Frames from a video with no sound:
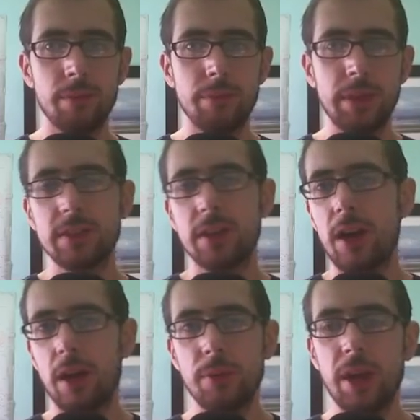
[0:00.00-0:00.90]
piece of
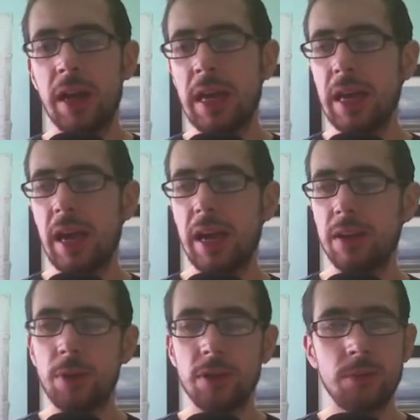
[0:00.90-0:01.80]
hardware.
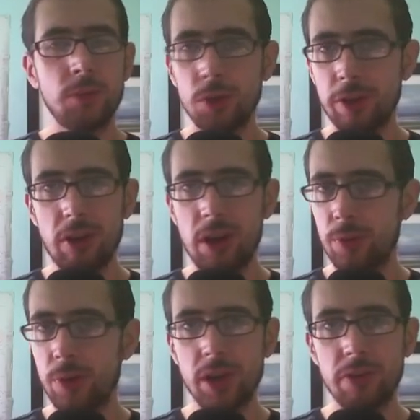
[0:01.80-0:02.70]
And whereas I'm sure there are
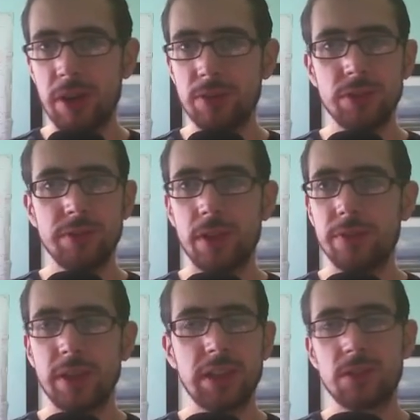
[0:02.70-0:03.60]
workarounds
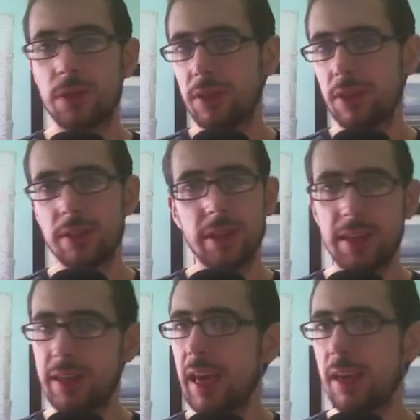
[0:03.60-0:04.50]
involving installing things like
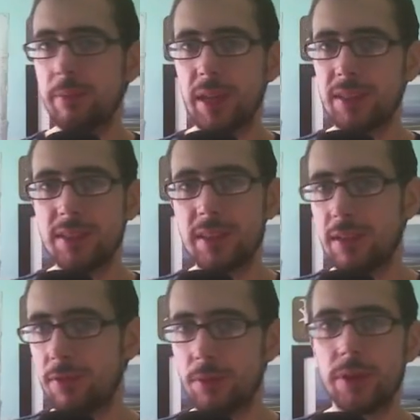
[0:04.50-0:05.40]
KMix
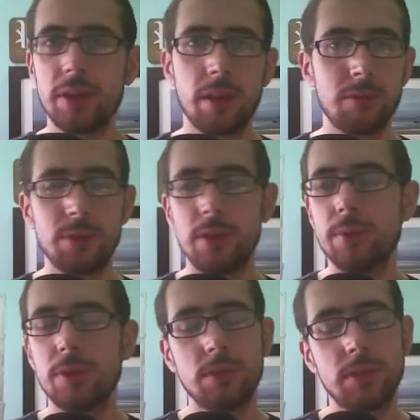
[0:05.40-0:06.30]
instead of the one that comes with
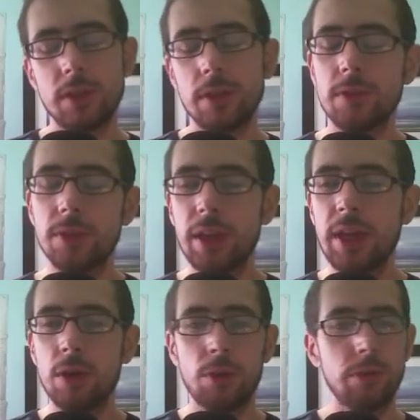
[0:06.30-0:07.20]
Lubuntu and so forth,
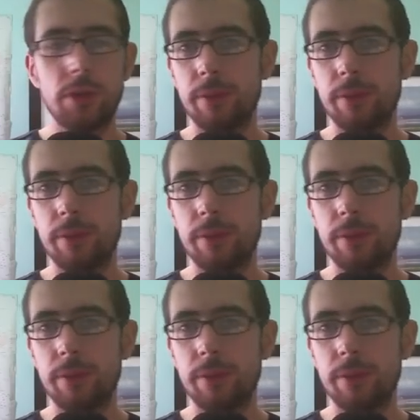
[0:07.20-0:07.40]
or